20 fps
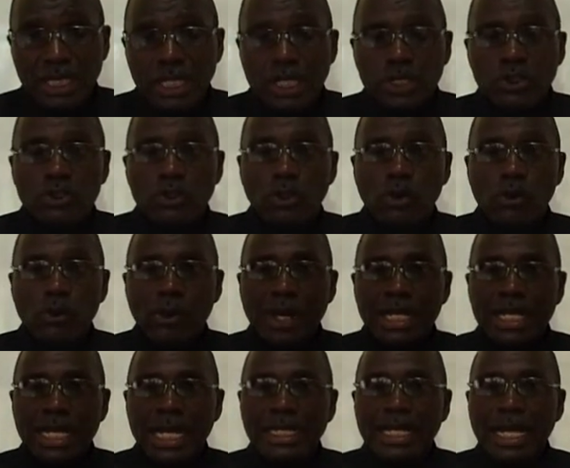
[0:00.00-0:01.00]
So
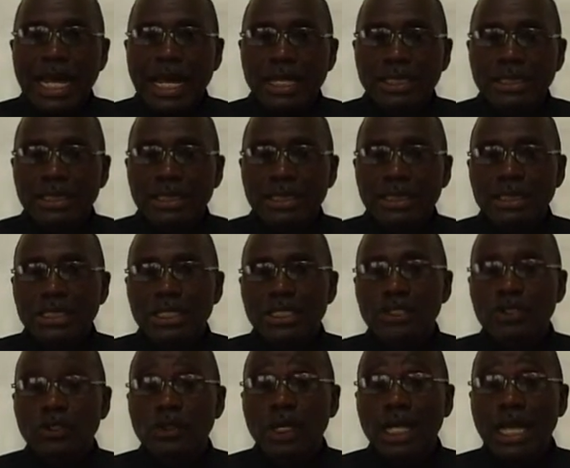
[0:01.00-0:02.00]
when an action
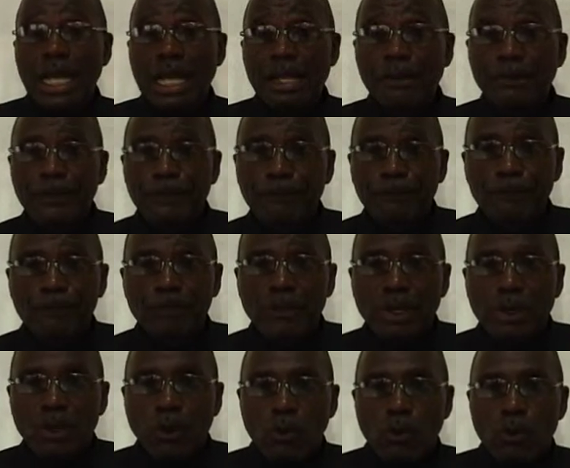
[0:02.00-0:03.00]
is occurring,
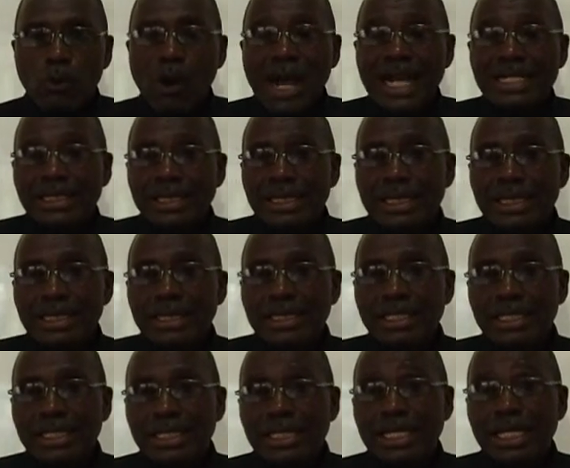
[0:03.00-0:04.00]
what is
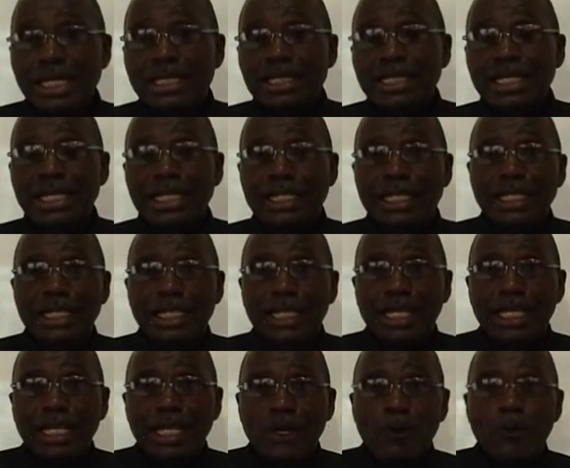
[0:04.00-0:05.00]
it entailing?
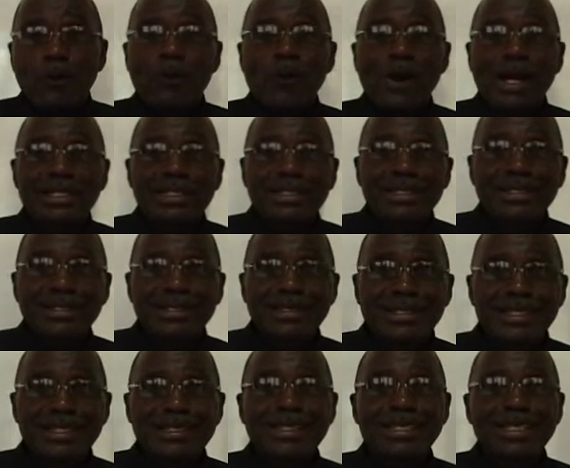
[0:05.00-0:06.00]
What is
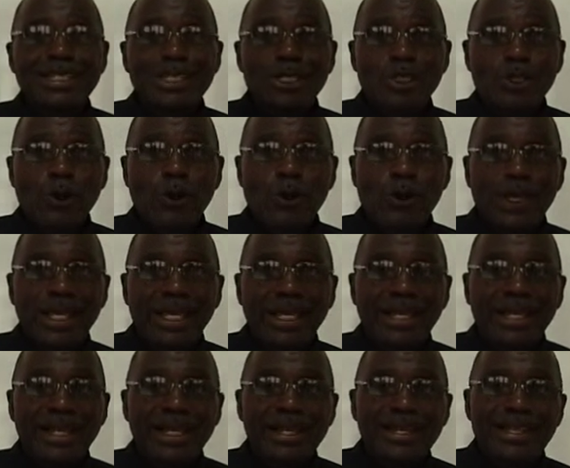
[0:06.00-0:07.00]
it showing?
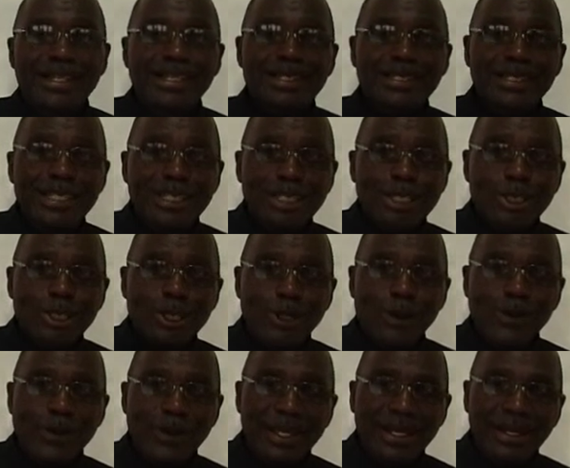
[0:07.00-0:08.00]
Is it
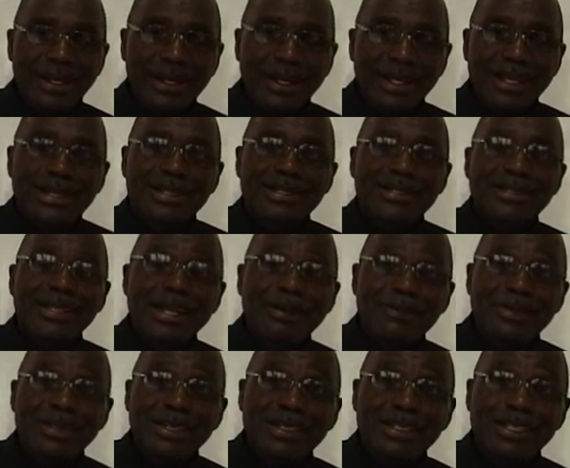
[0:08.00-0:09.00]
showing
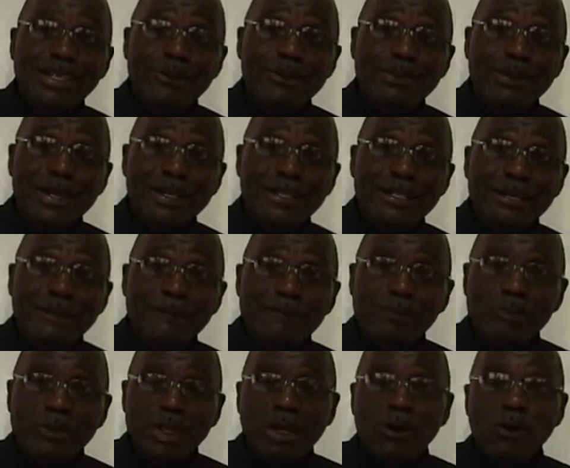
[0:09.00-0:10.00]
something different?
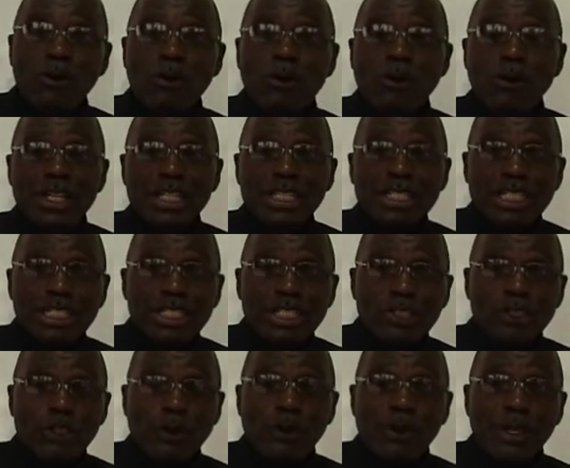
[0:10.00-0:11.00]
Or is it
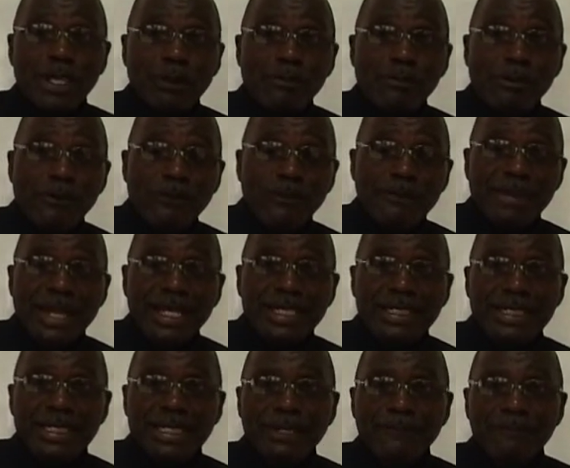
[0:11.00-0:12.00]
showing
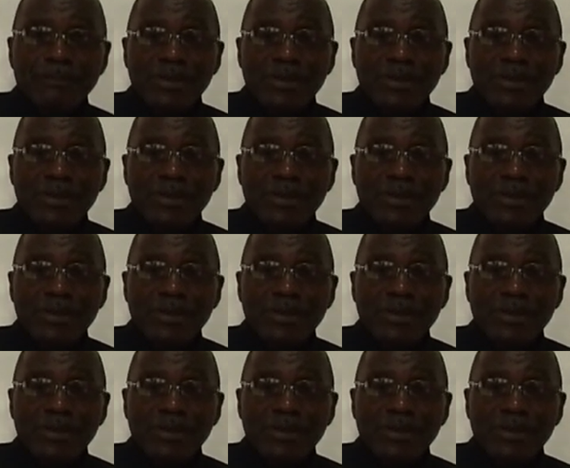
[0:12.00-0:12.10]
movement?